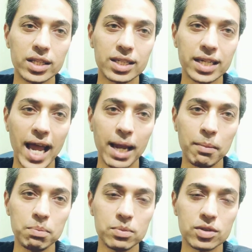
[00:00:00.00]
the
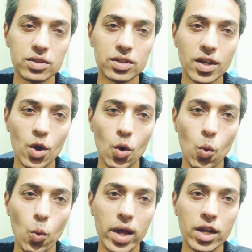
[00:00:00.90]
times
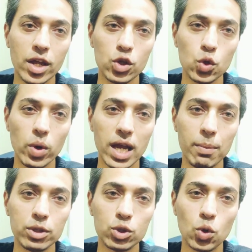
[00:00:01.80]
when you were
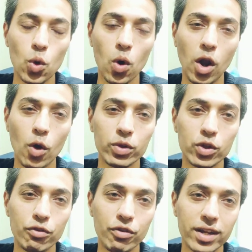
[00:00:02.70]
able to go along
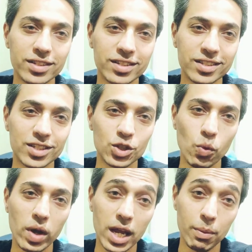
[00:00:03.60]
with your friends,
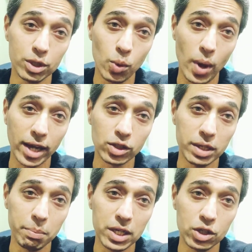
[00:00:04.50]
you were able to
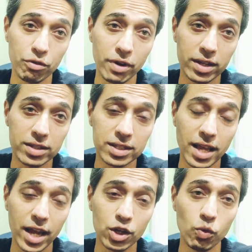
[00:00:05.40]
actually meet your
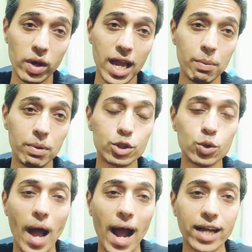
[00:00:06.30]
friends, and you were able
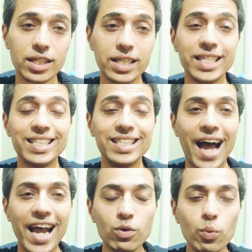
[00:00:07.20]
to actually
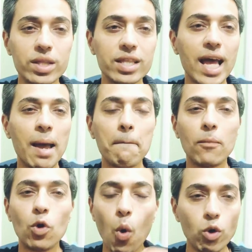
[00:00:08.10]
dine with them,
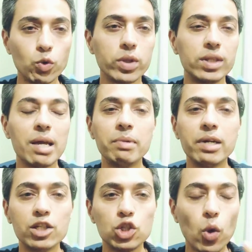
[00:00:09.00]
go out with them,
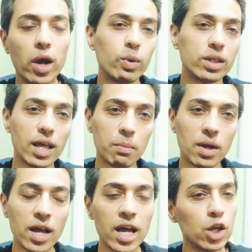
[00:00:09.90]
enjoy with them.
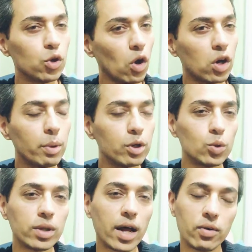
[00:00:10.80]
You're not able to
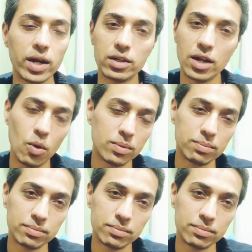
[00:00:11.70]
do that right now.